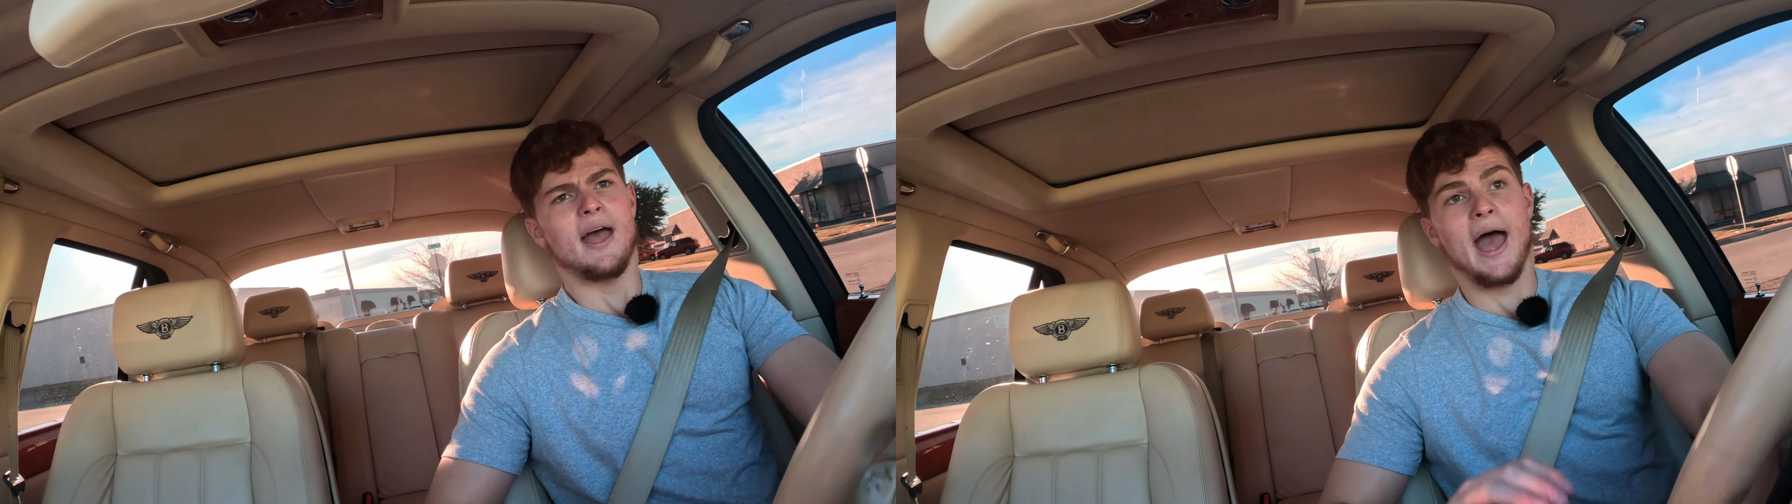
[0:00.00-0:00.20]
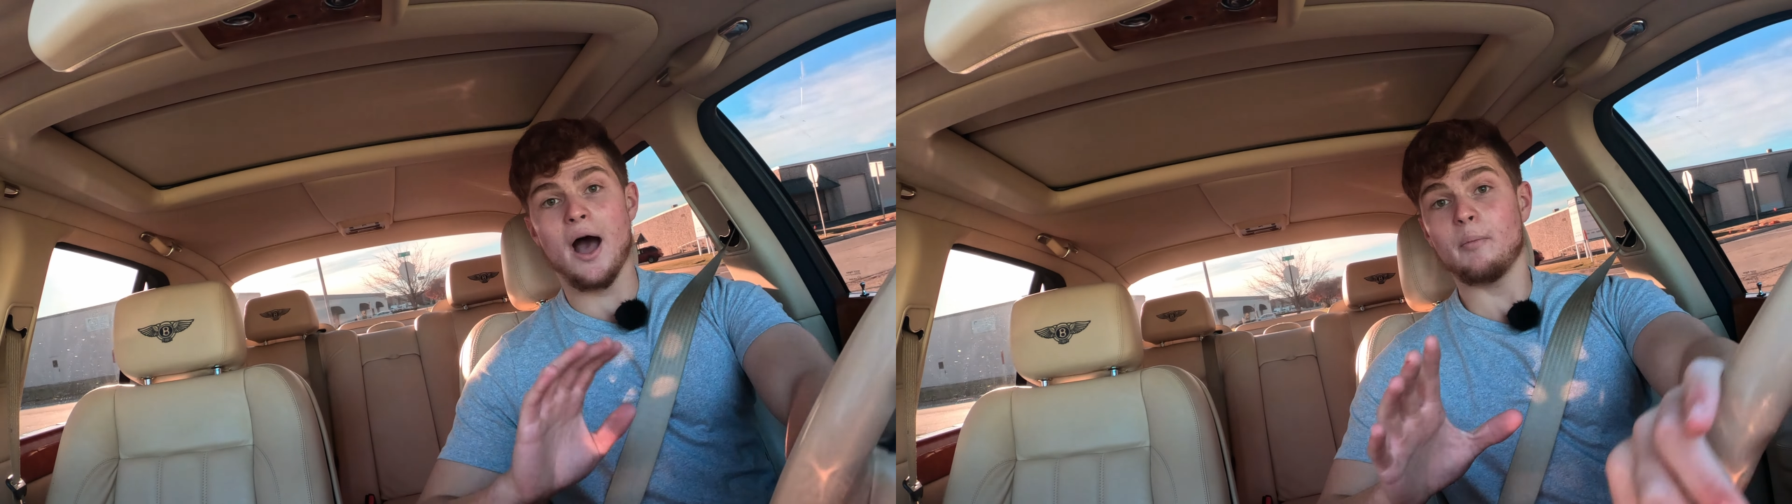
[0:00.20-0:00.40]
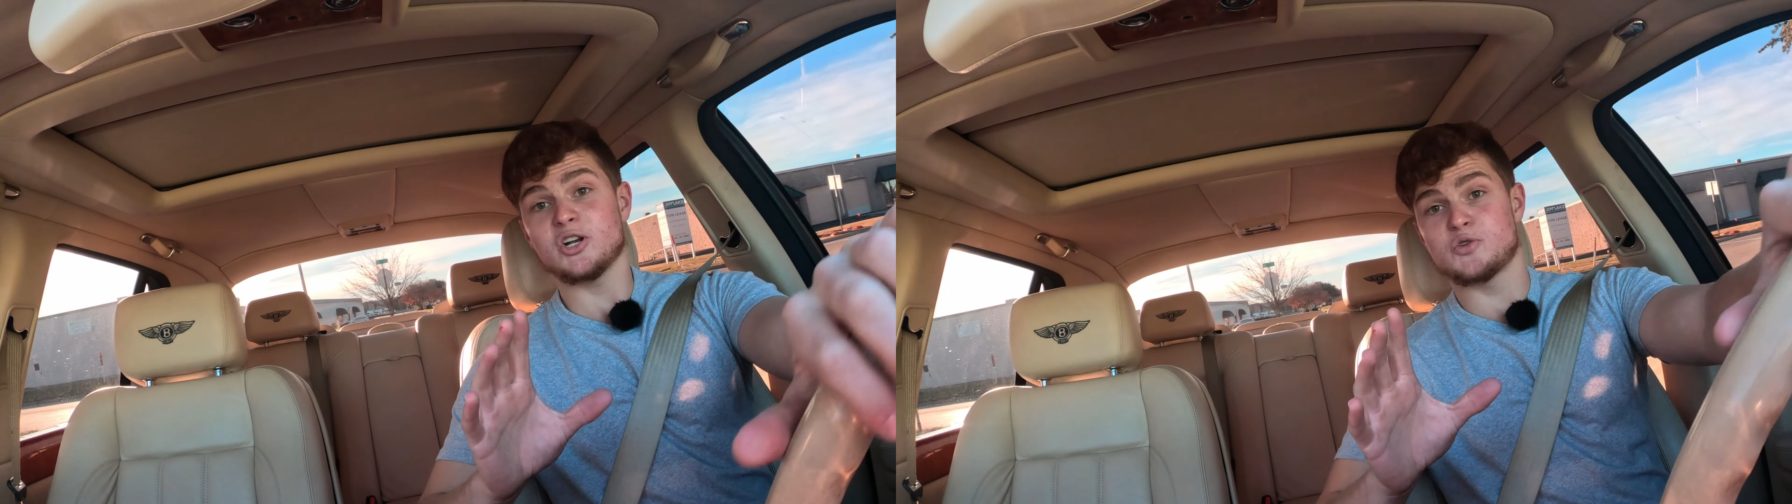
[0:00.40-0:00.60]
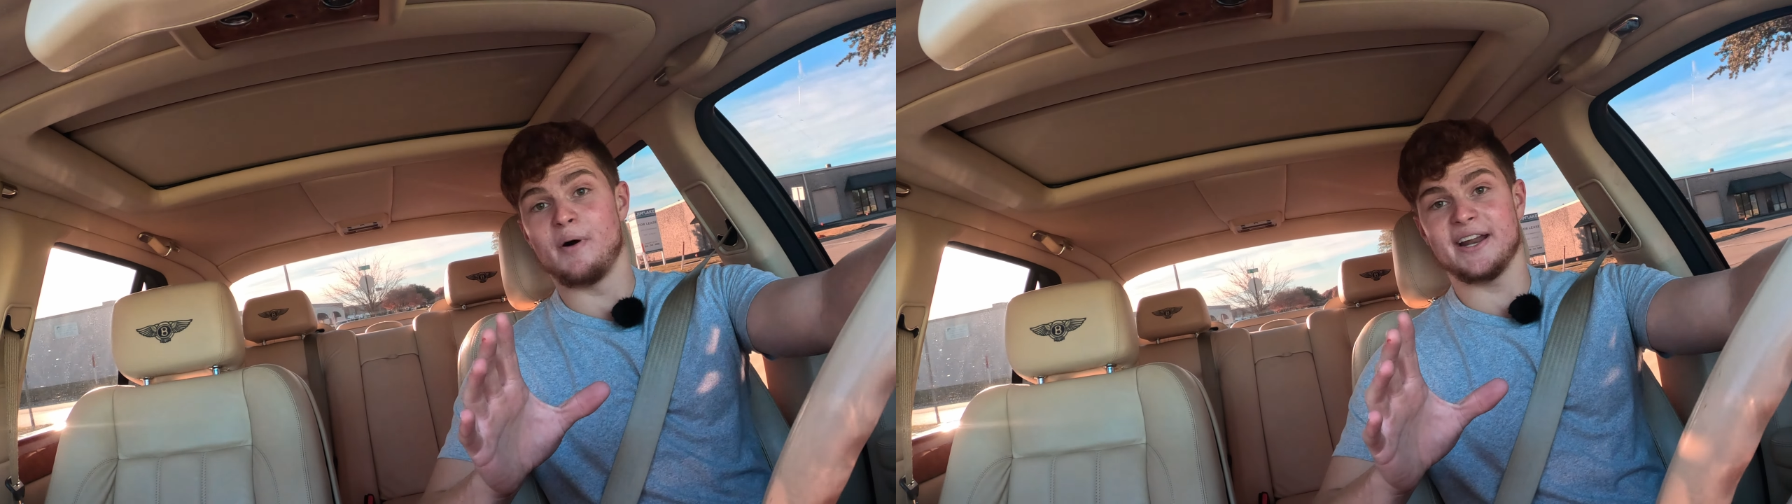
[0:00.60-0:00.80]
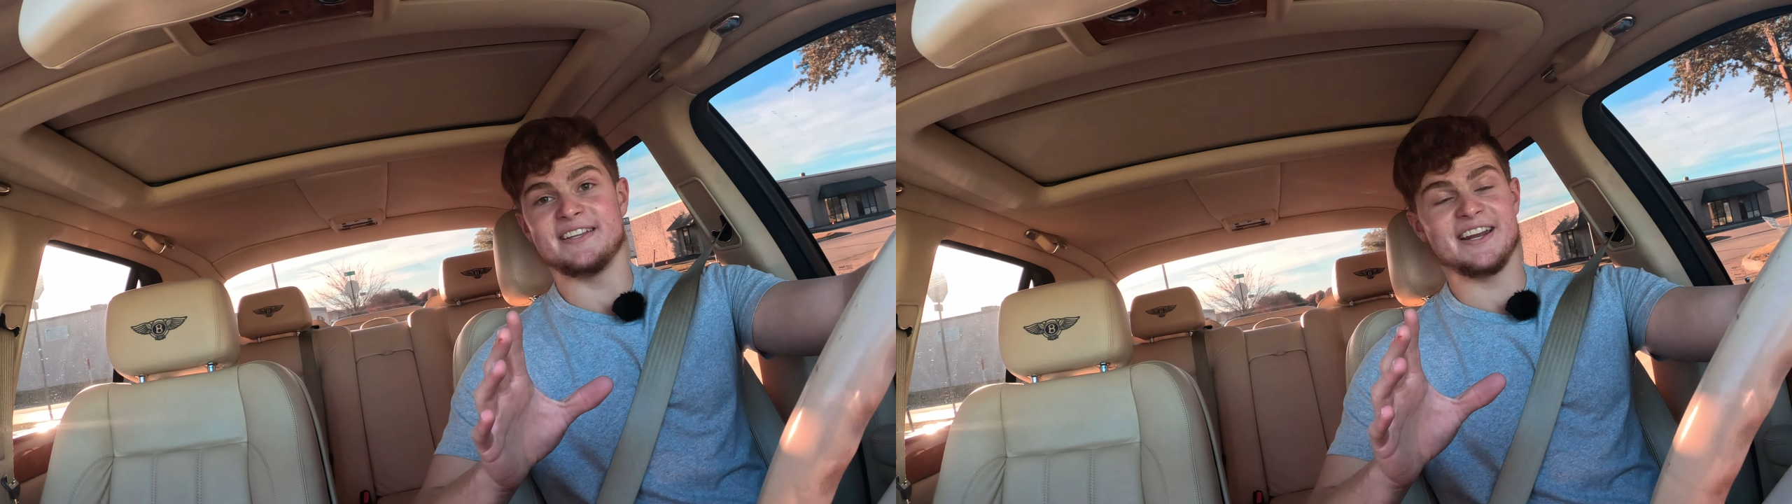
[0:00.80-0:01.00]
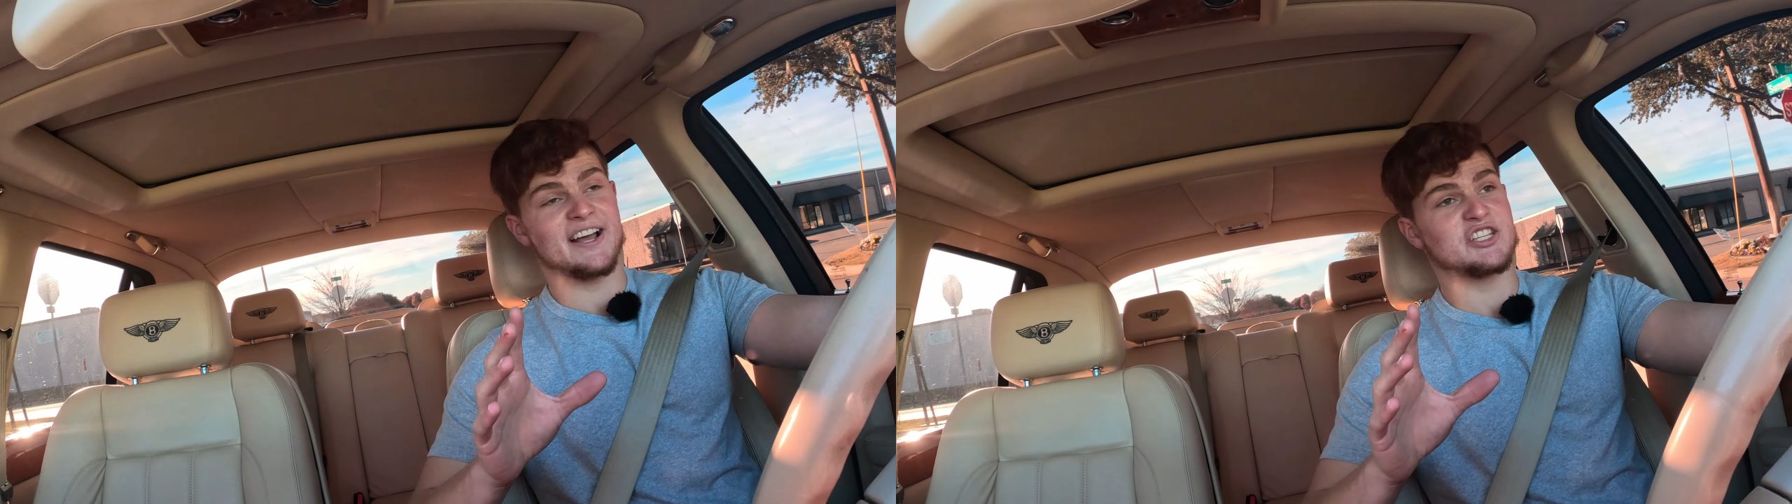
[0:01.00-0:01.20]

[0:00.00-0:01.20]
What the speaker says: How much money did I